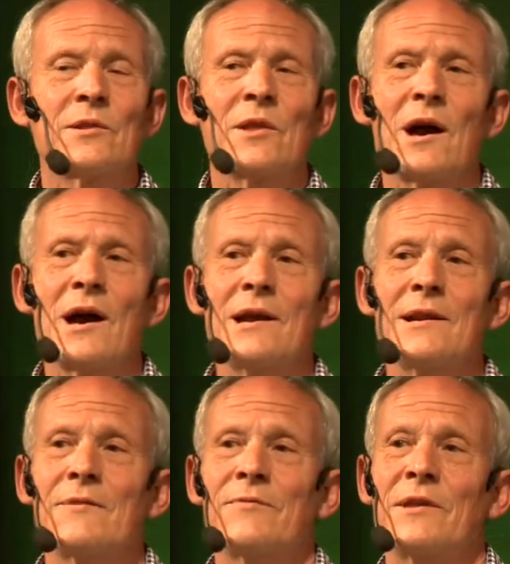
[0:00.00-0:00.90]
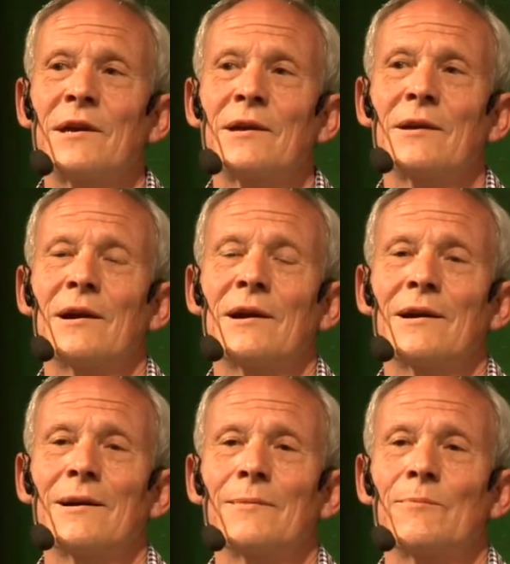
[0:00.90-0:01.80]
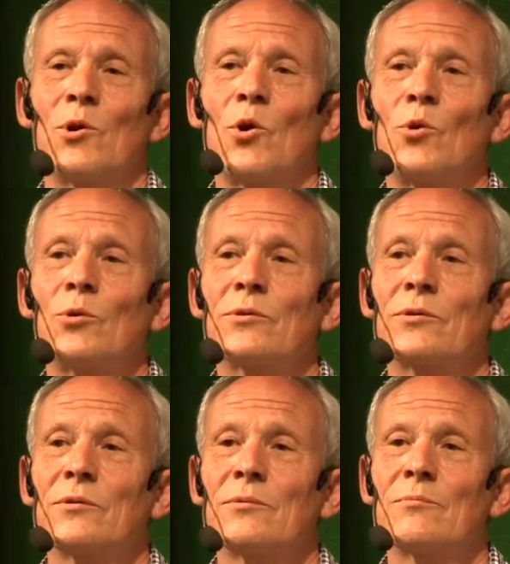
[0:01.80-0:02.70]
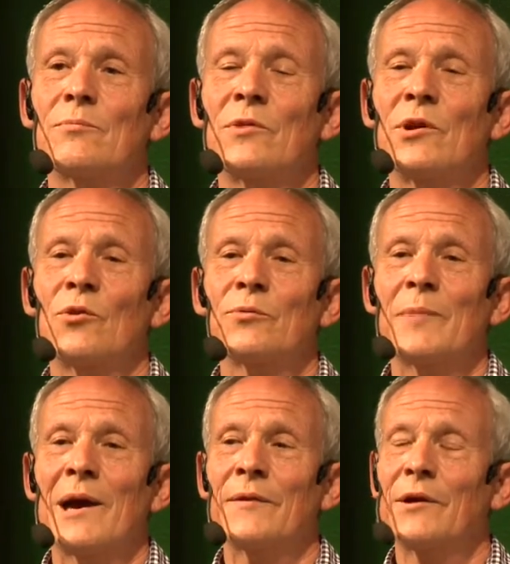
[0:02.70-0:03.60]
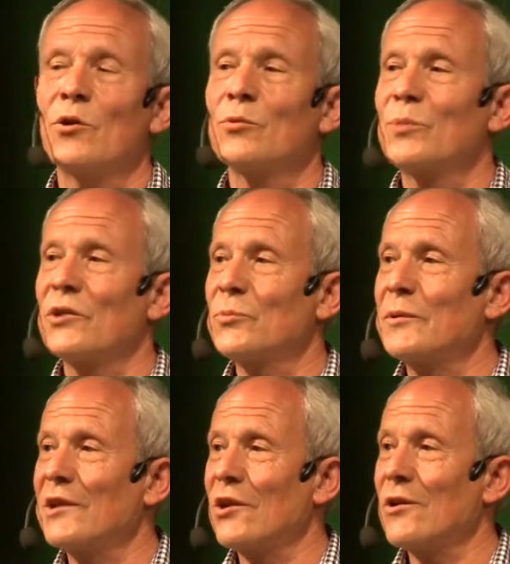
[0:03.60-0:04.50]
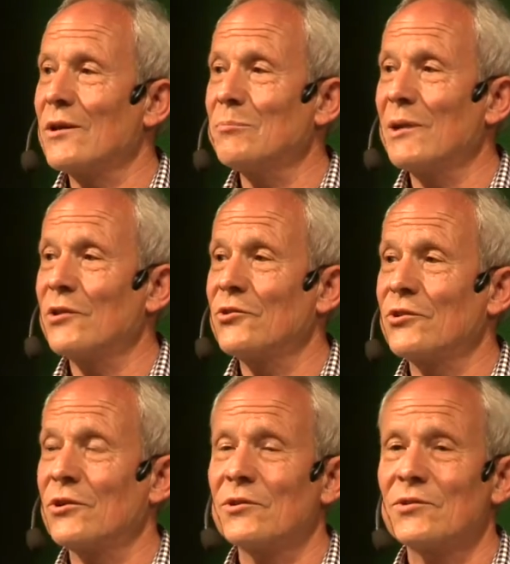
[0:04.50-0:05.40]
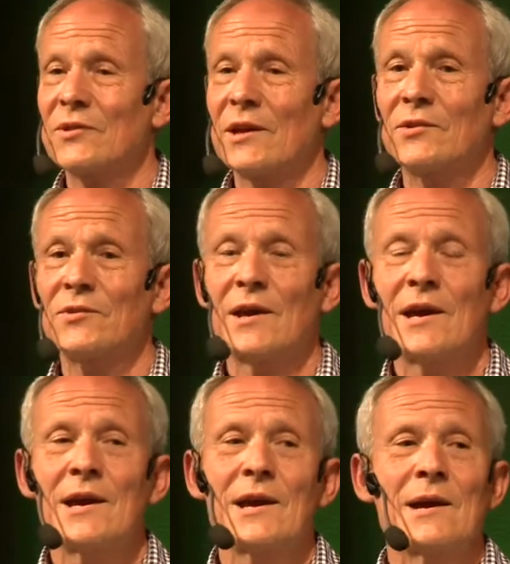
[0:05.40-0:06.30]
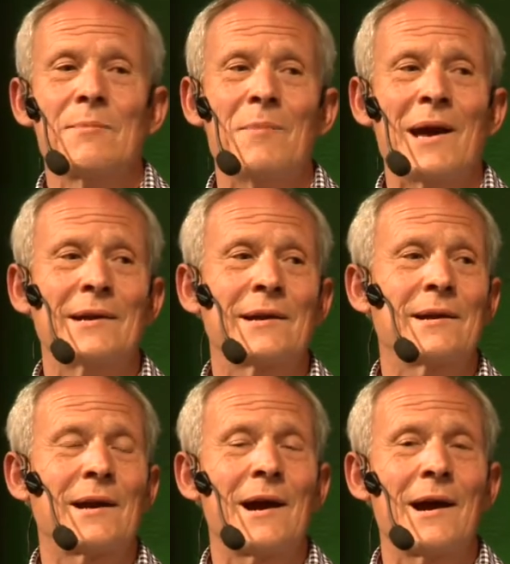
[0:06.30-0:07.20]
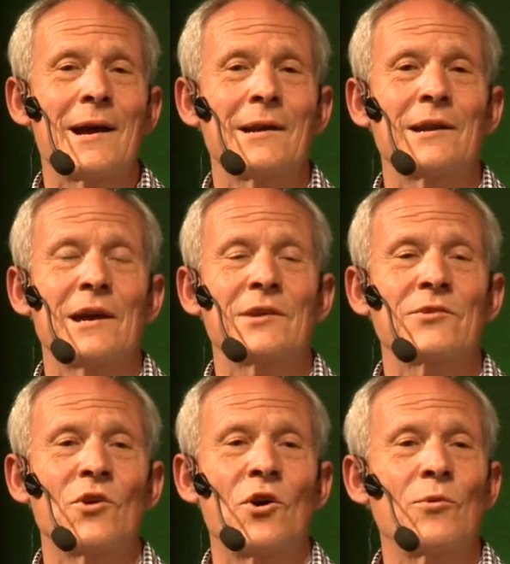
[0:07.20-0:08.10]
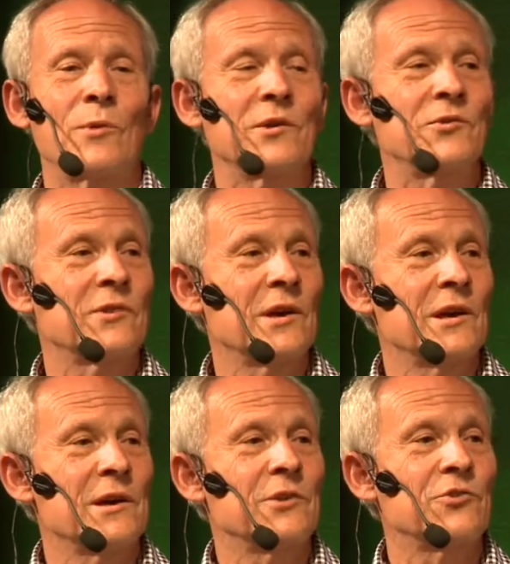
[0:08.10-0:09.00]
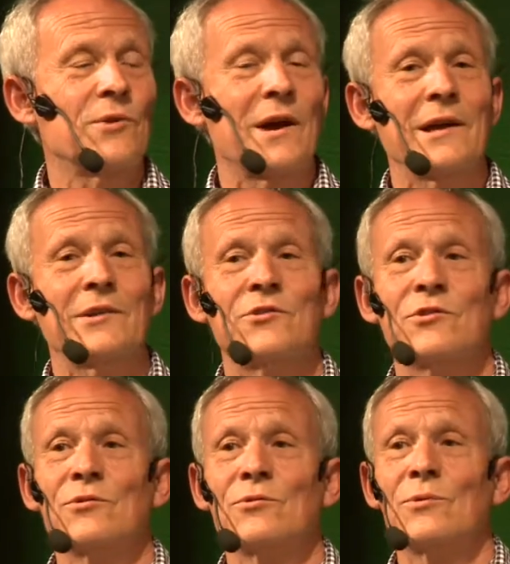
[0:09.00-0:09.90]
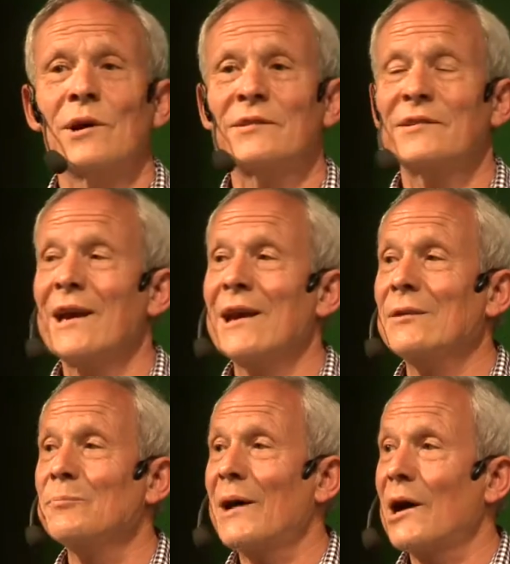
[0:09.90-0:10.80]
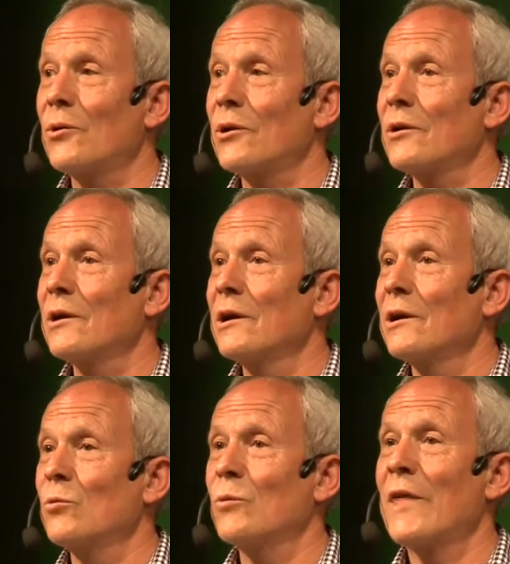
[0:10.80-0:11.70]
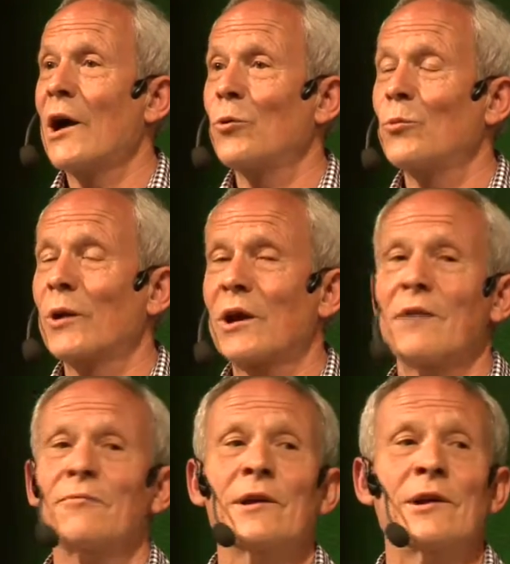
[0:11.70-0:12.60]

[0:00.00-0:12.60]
line of the old man, the old Presbyterian minister says, mankind has always tried to attain power without recovering